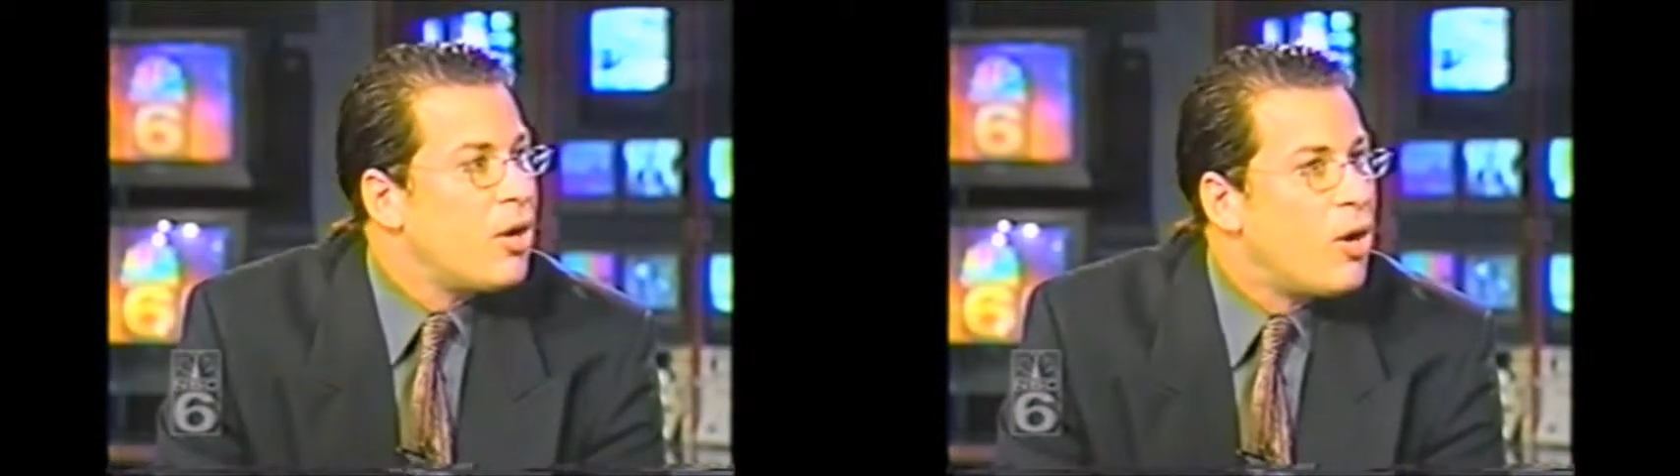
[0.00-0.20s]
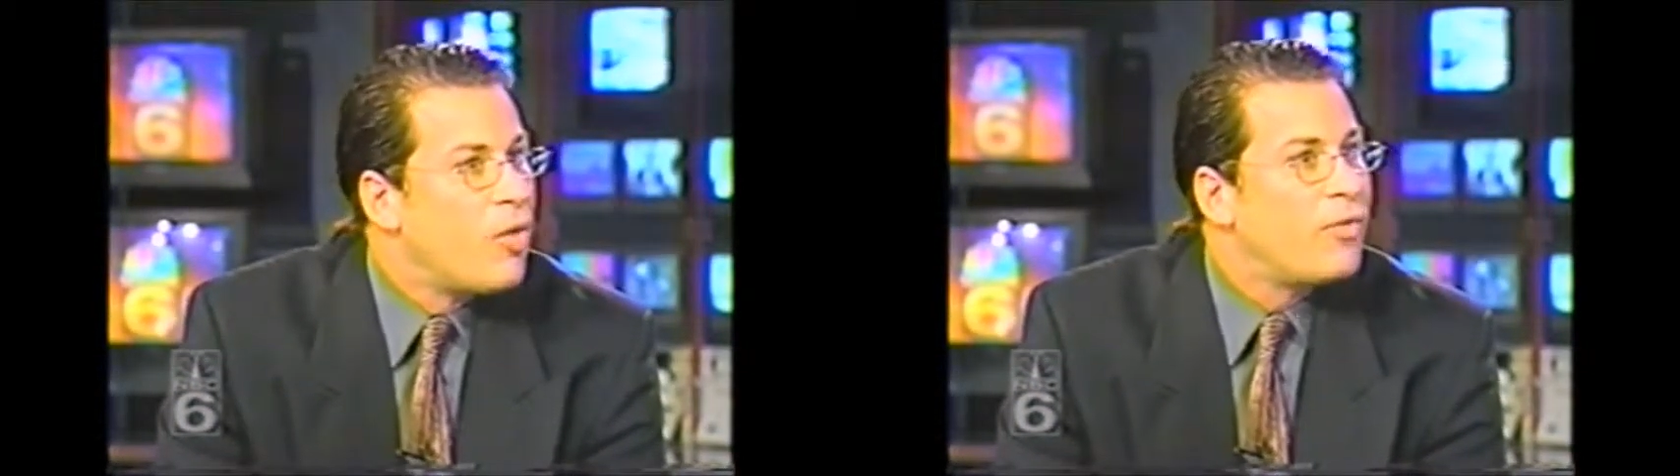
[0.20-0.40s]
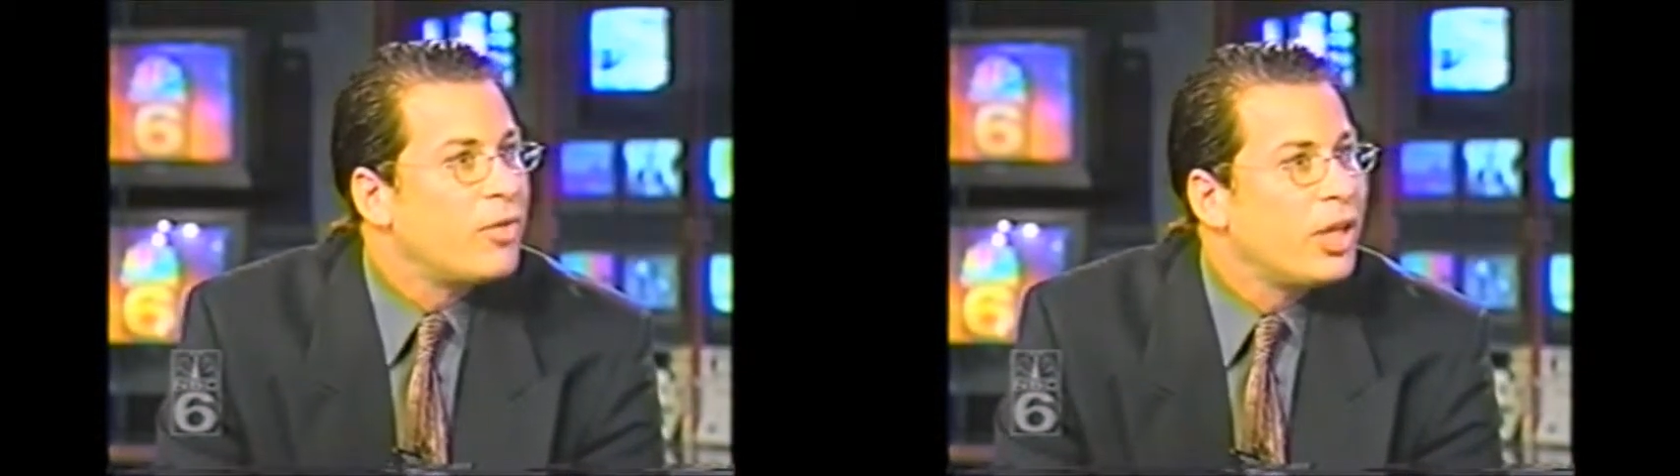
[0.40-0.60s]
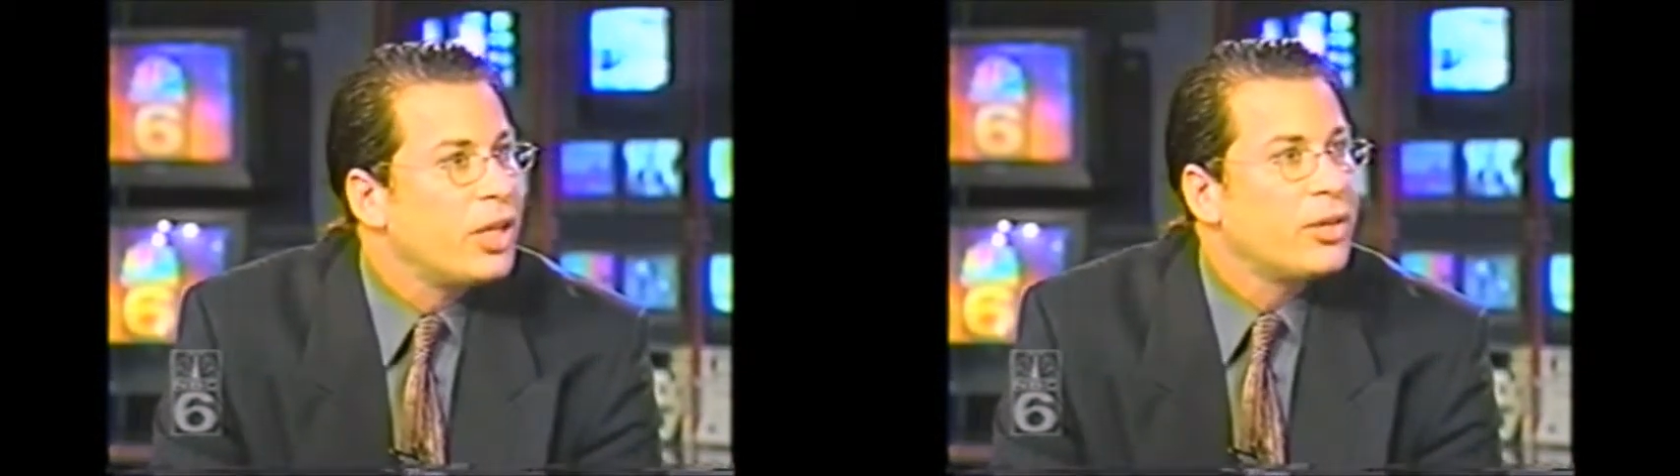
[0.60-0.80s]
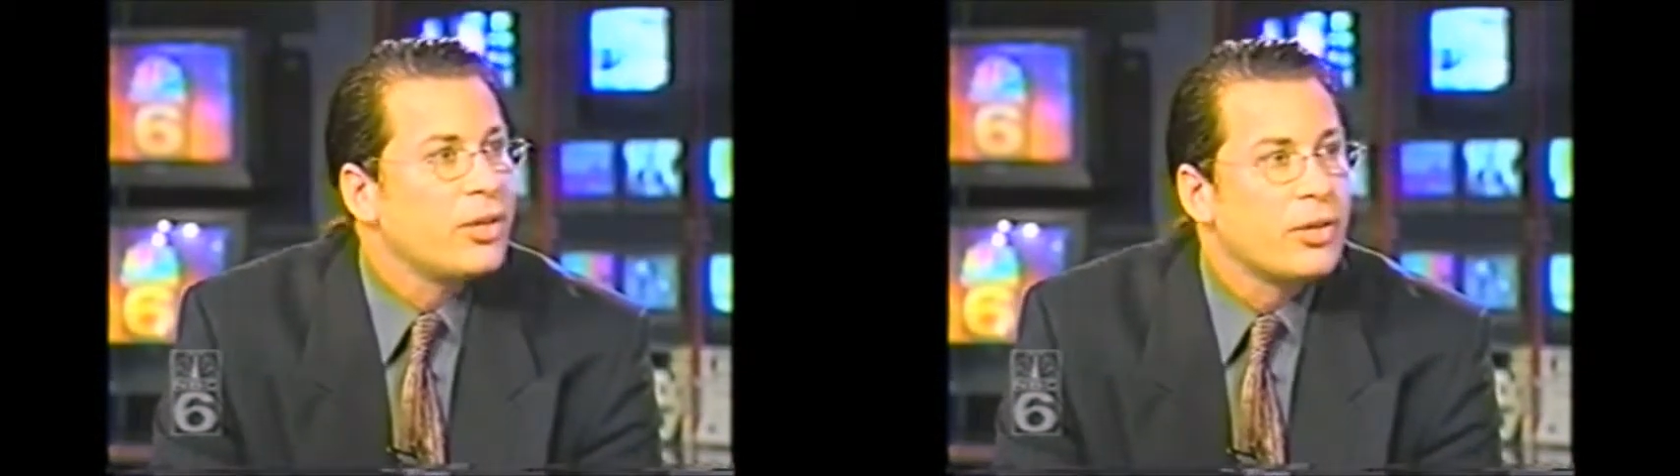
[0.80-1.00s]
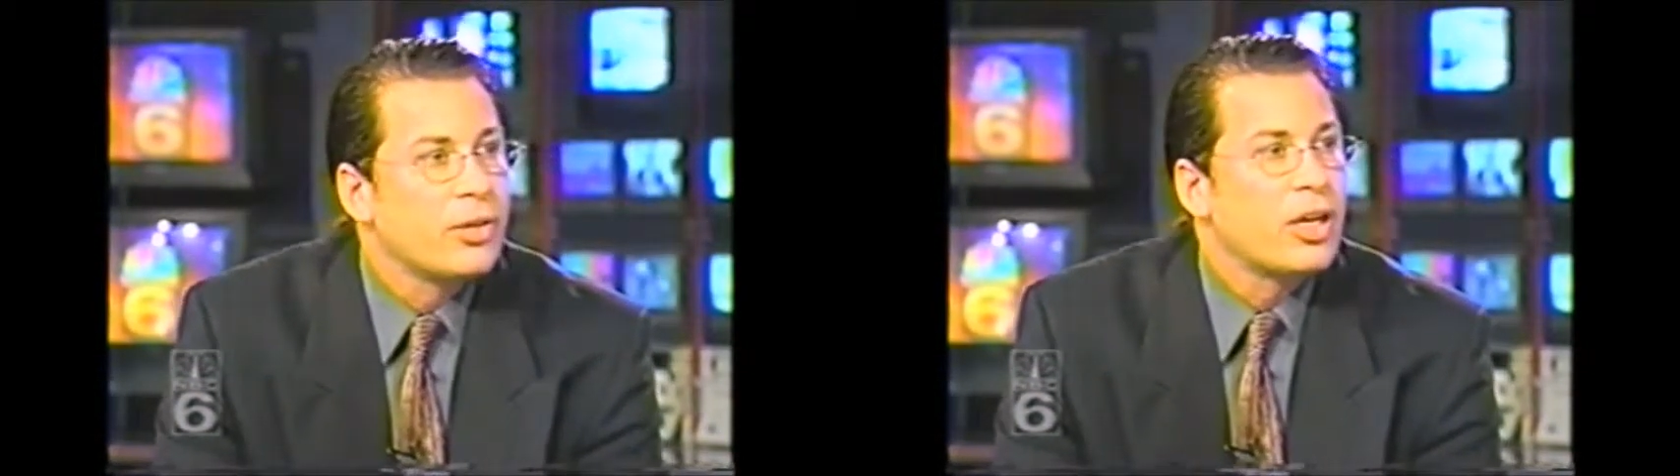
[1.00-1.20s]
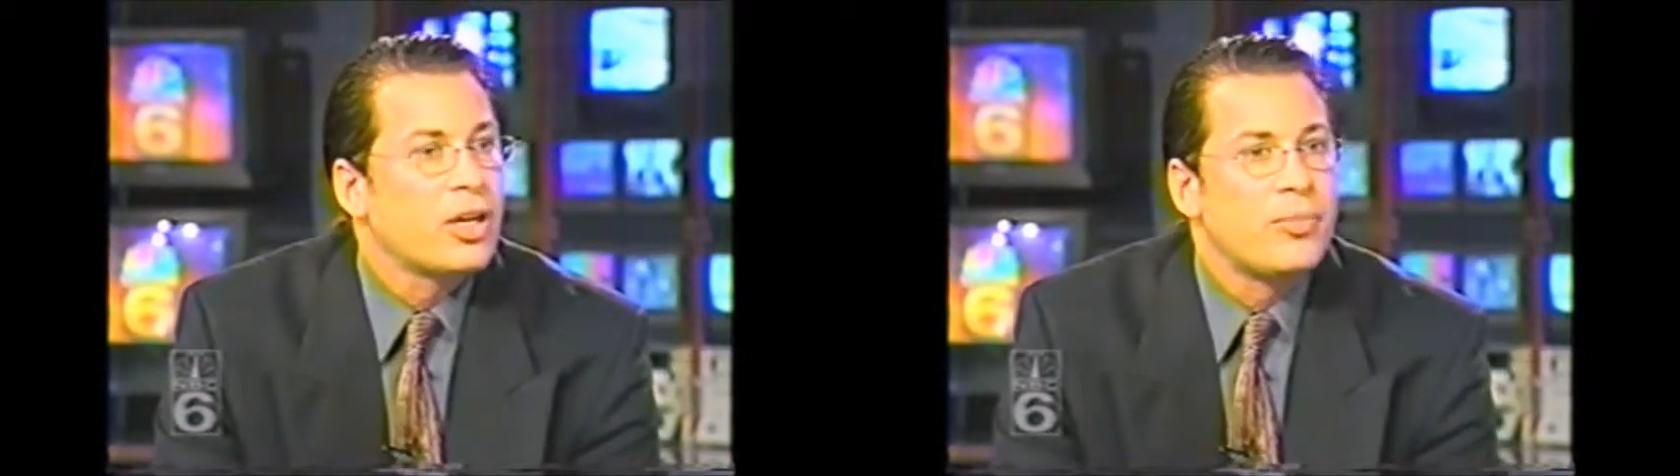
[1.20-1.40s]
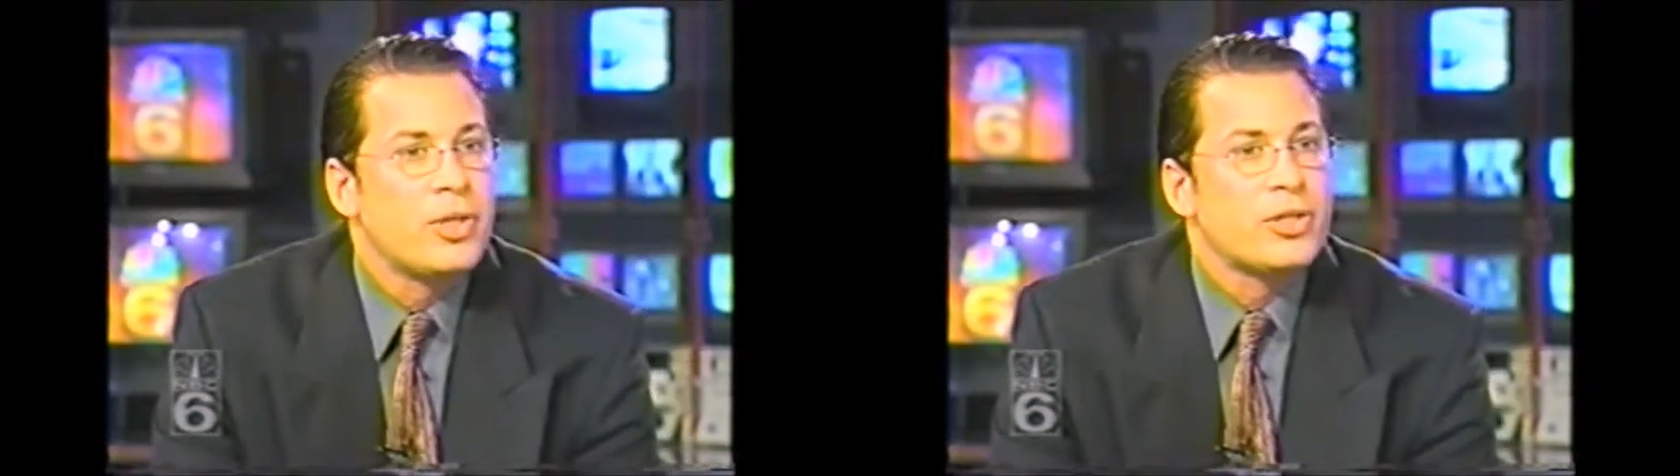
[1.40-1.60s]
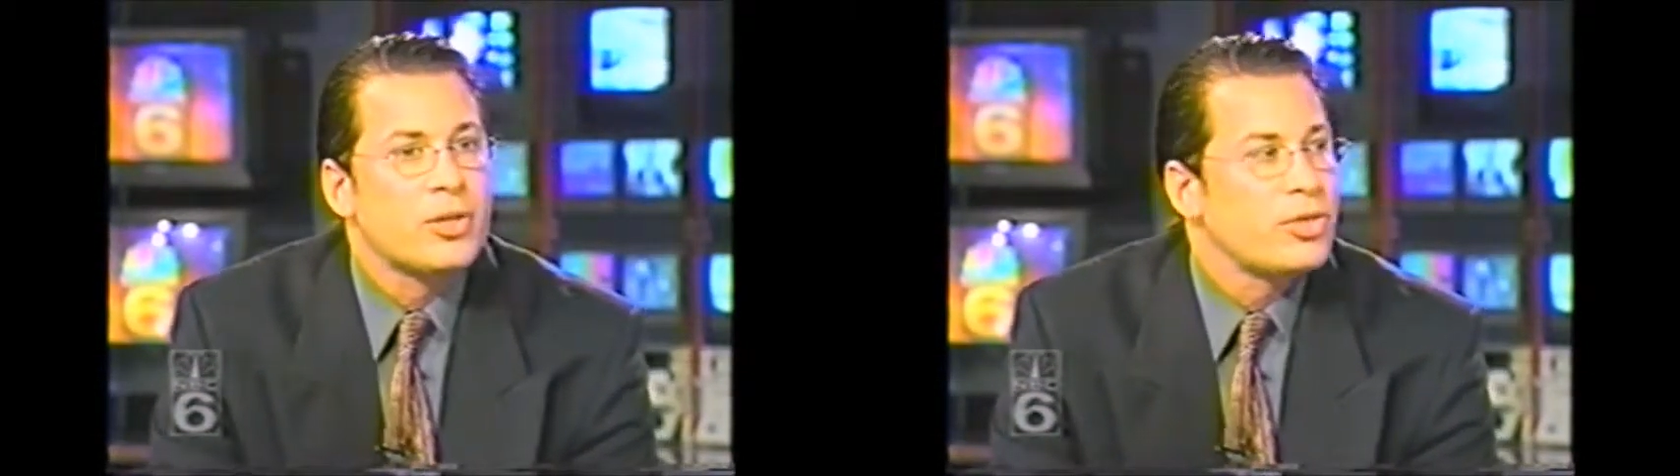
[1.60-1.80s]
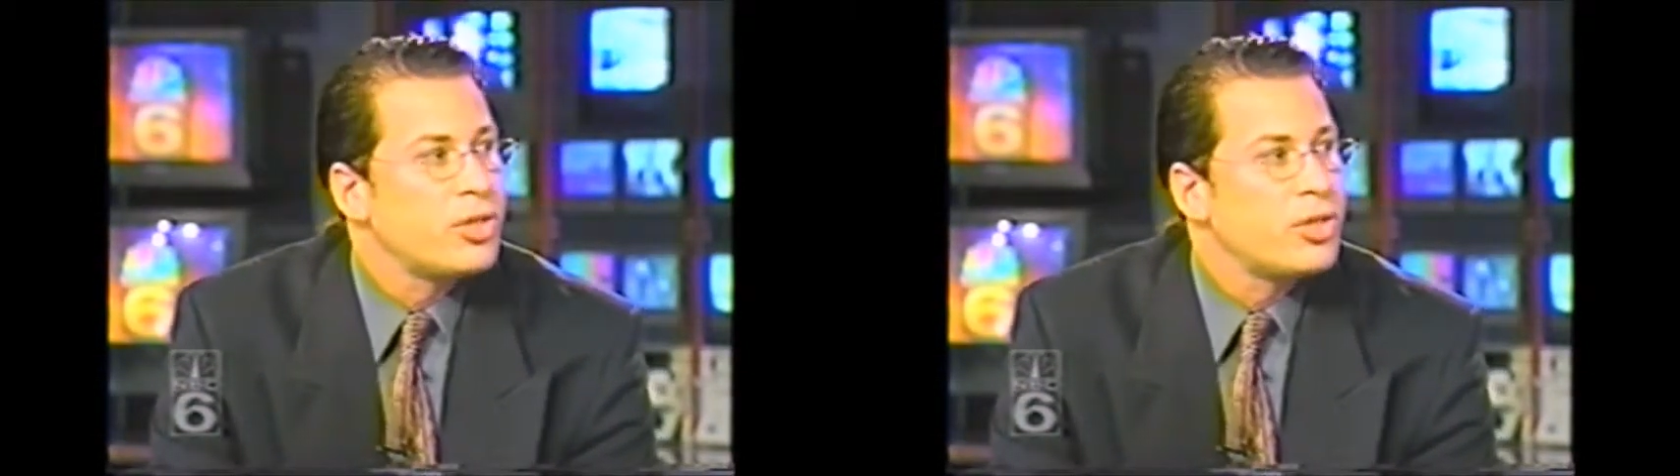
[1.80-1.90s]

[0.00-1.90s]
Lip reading: Hopefully, they're not going to be so